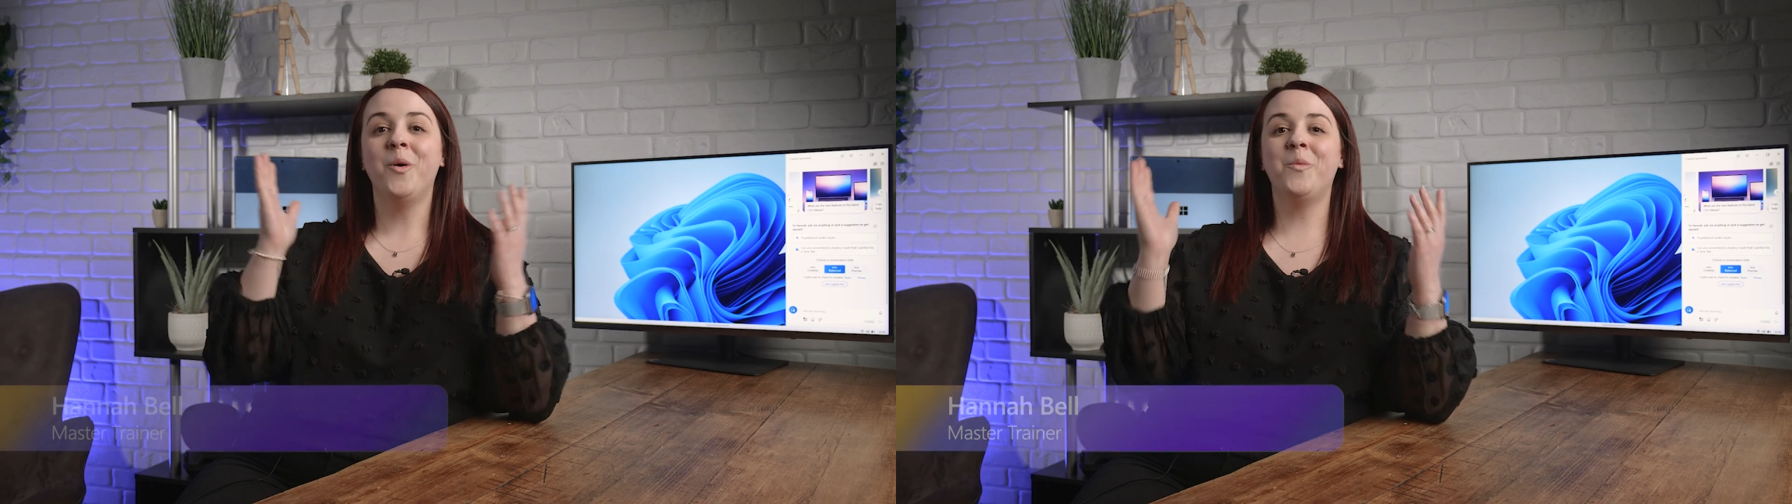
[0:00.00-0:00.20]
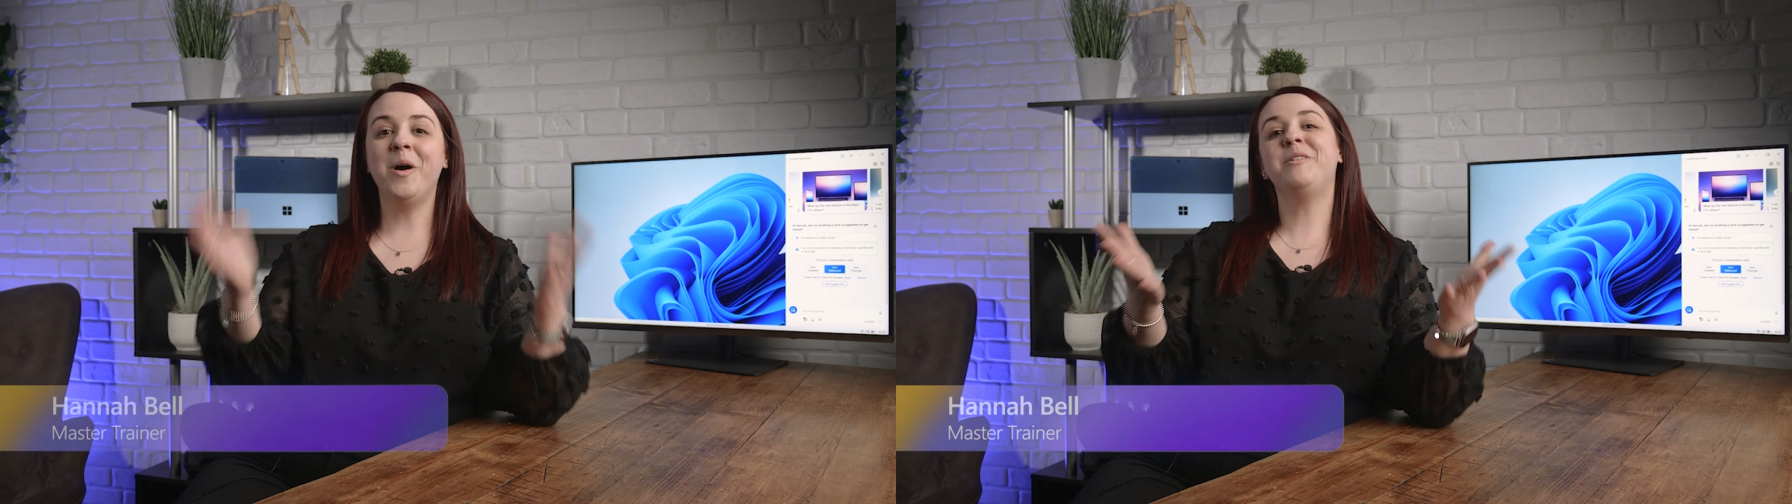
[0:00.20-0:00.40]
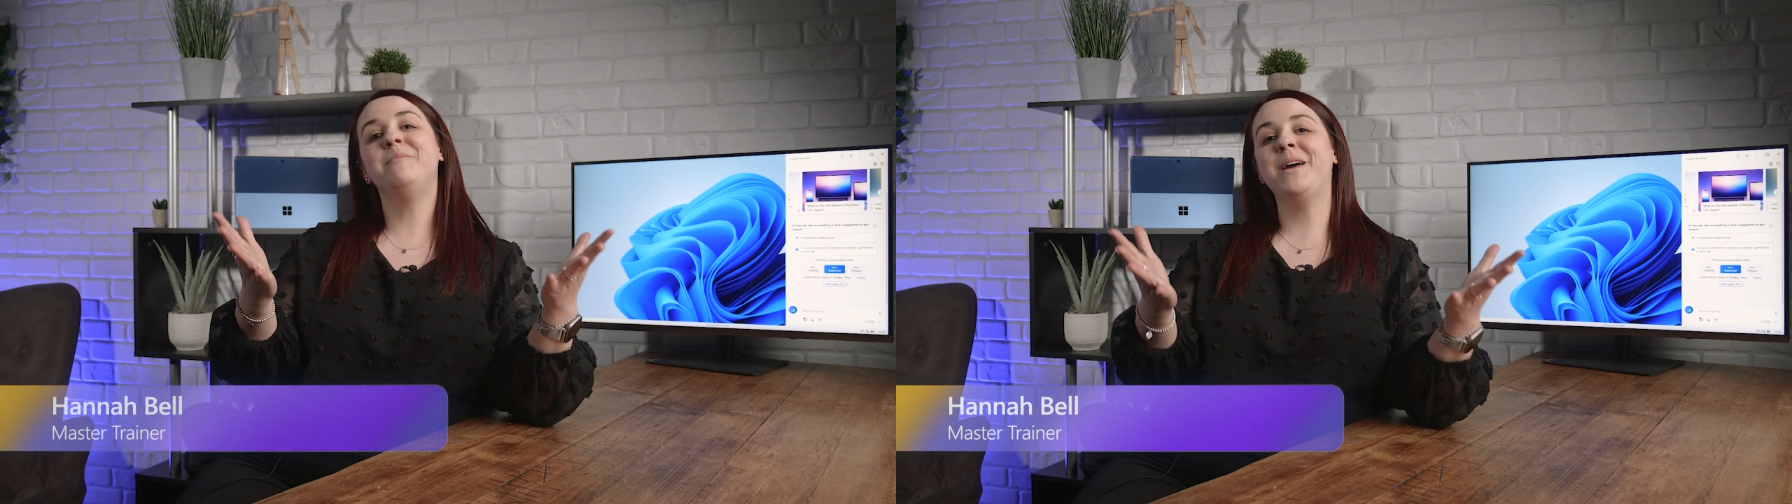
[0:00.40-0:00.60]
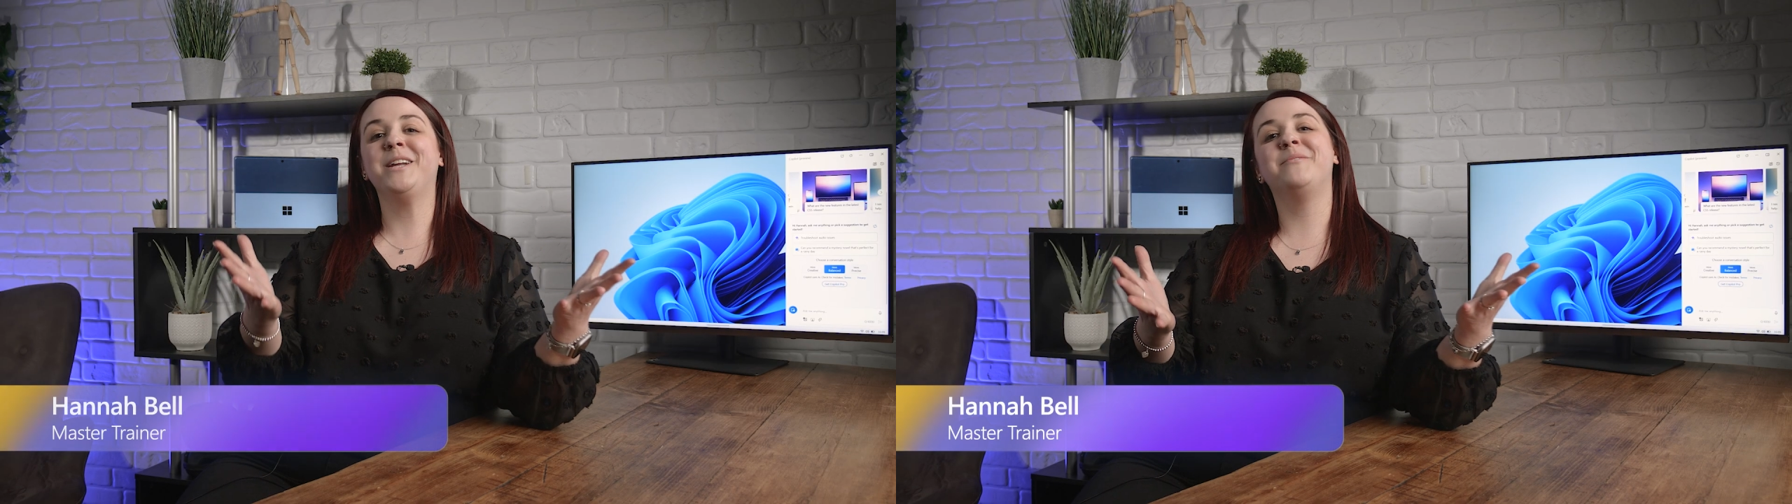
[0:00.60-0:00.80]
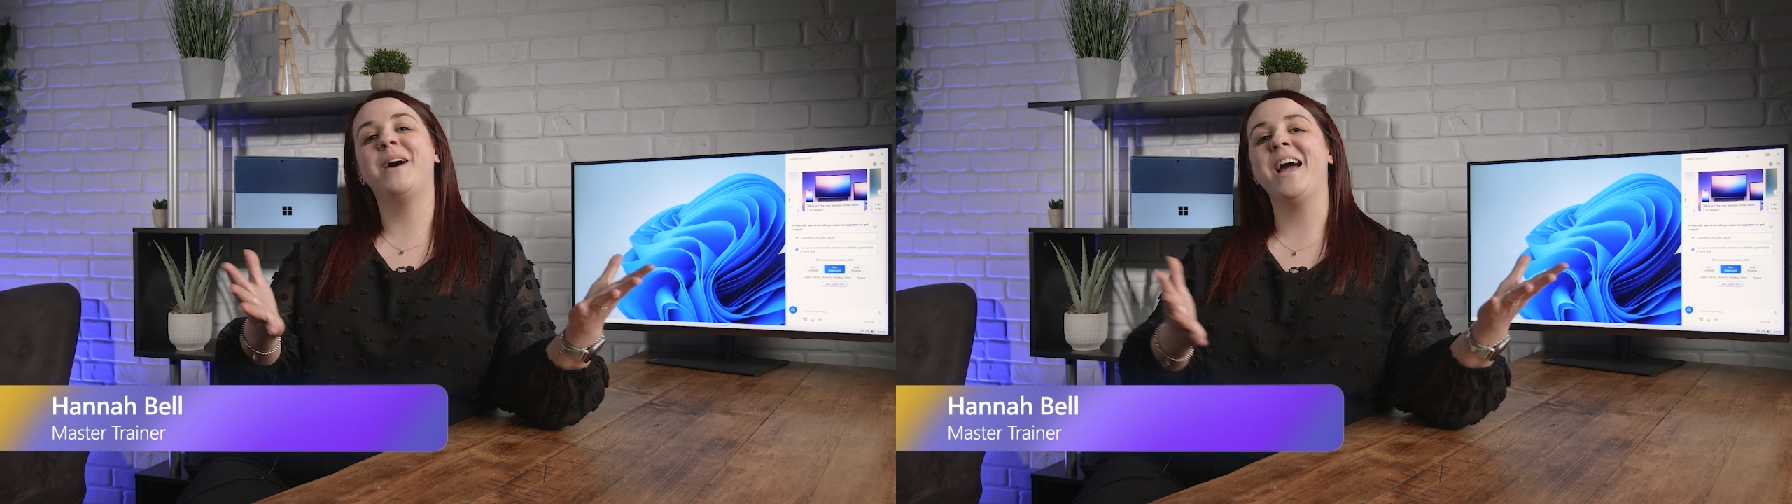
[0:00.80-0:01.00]
Welcome back
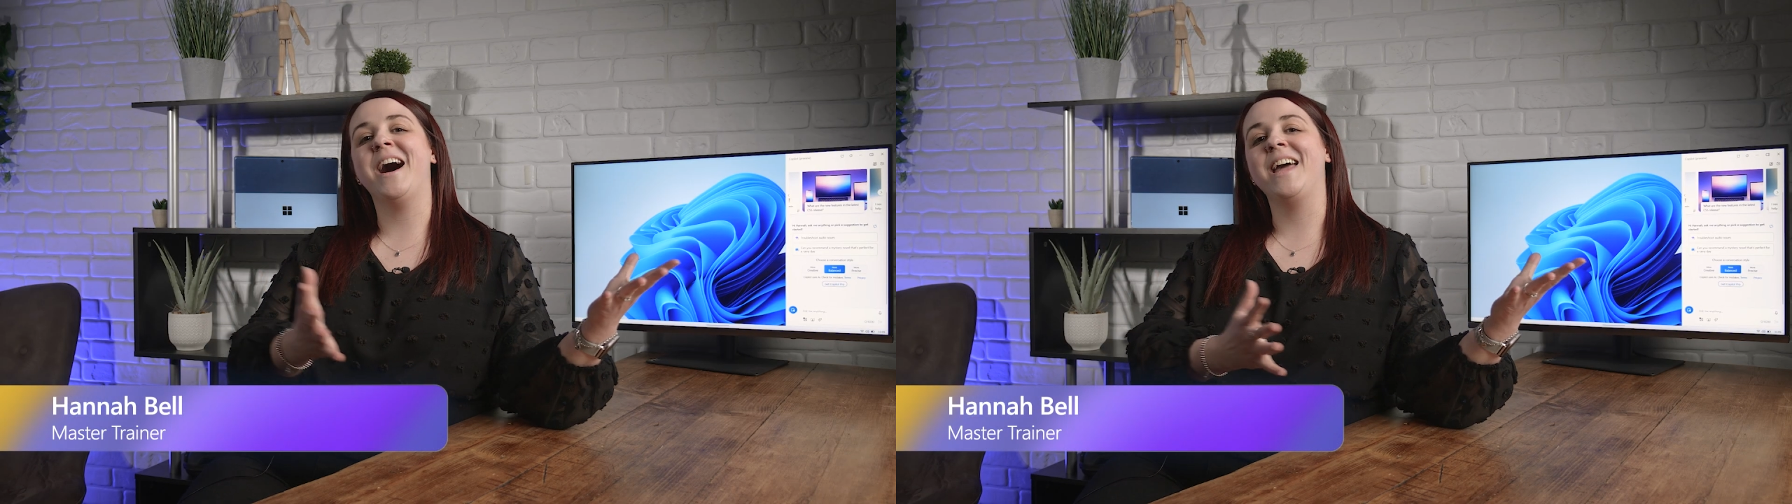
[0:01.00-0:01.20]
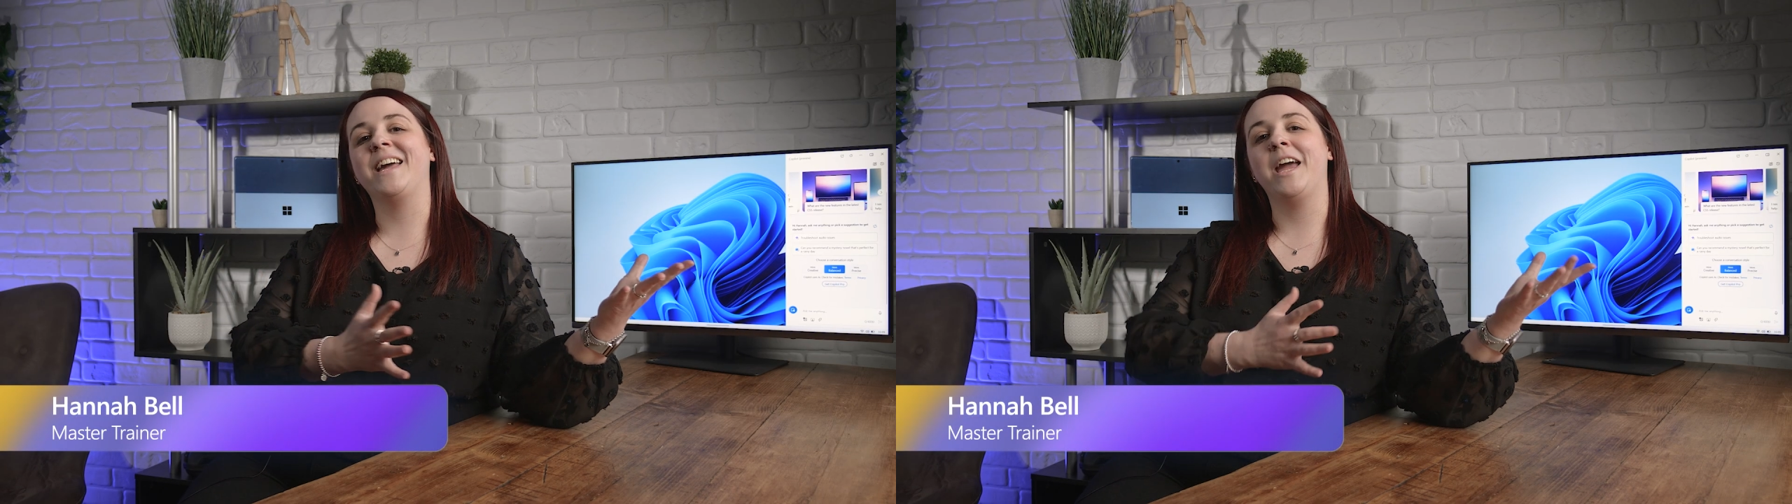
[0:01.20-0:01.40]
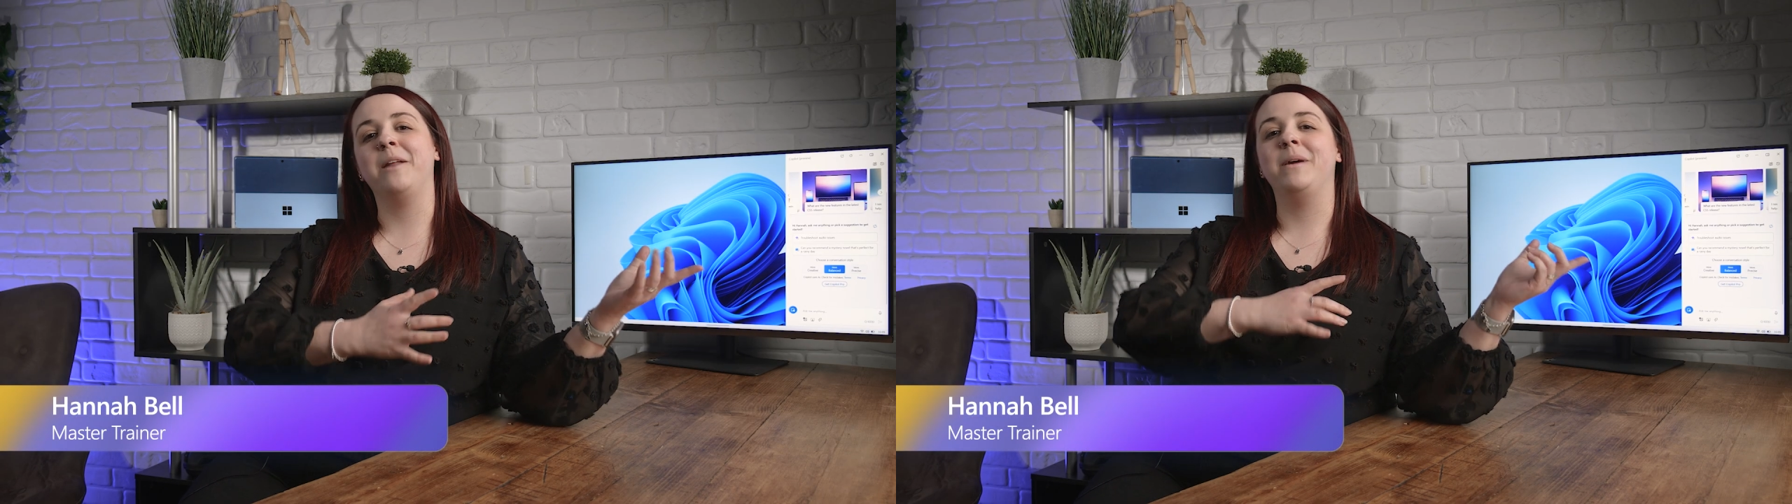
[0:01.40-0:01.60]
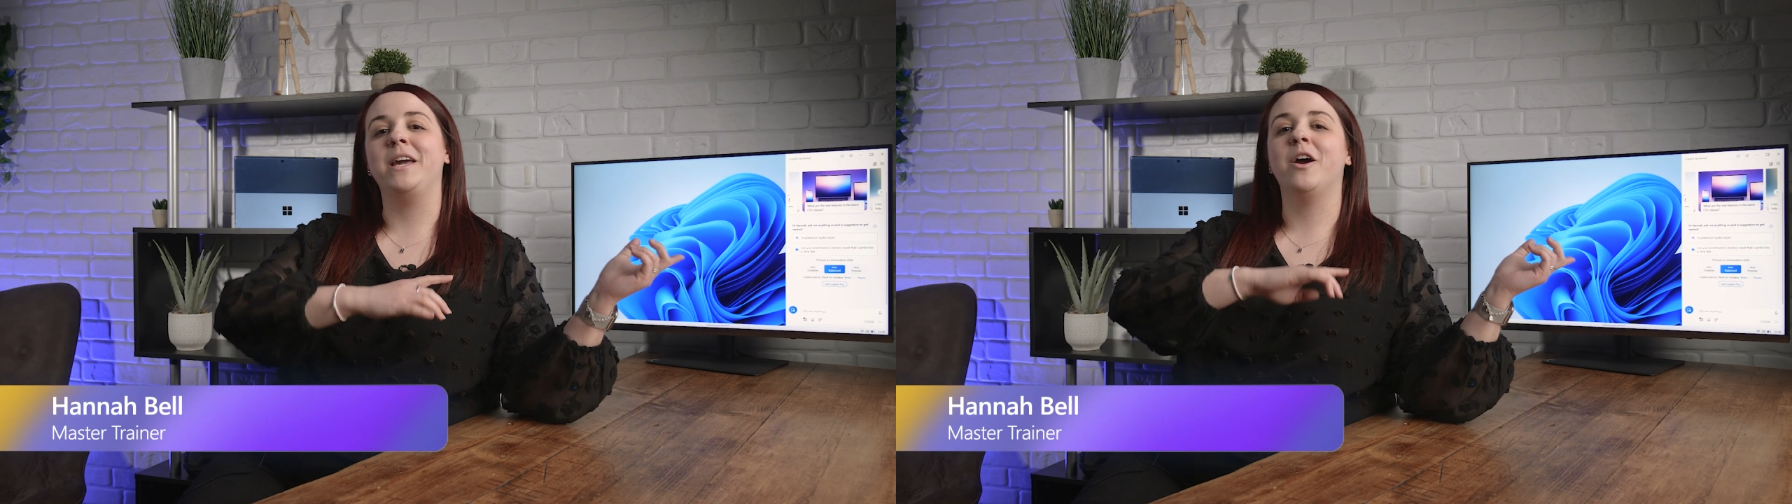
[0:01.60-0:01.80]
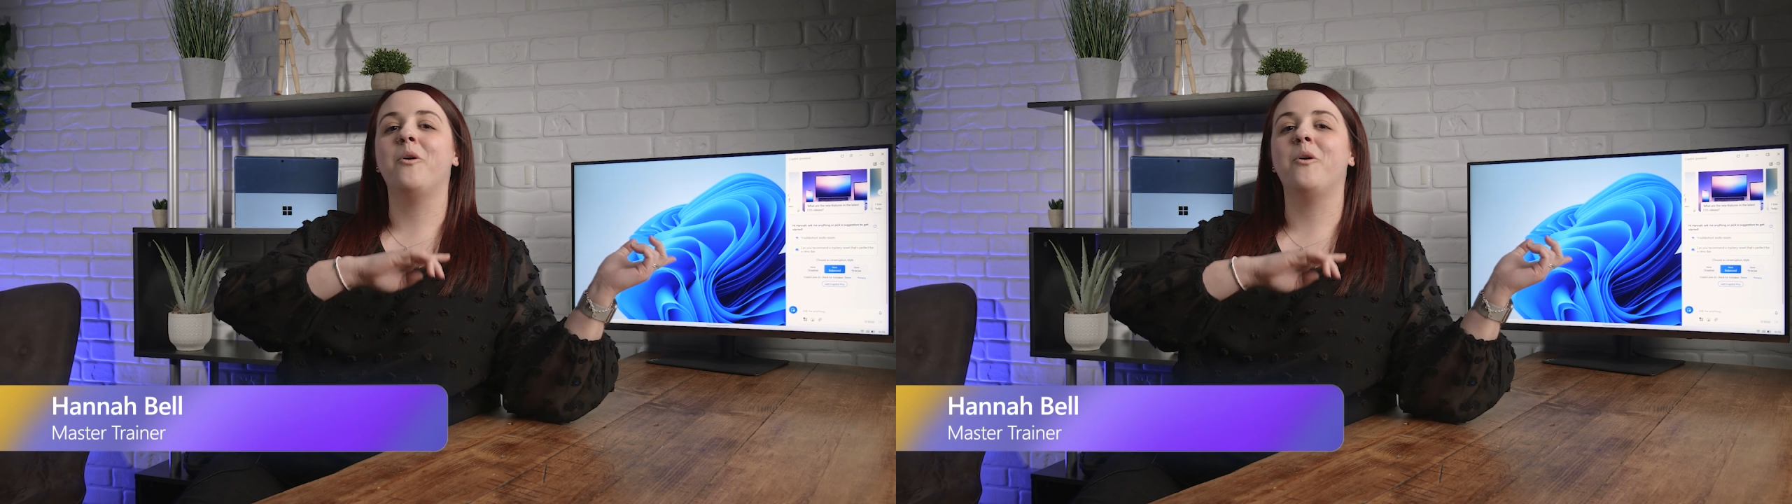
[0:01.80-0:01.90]
to AI Academy.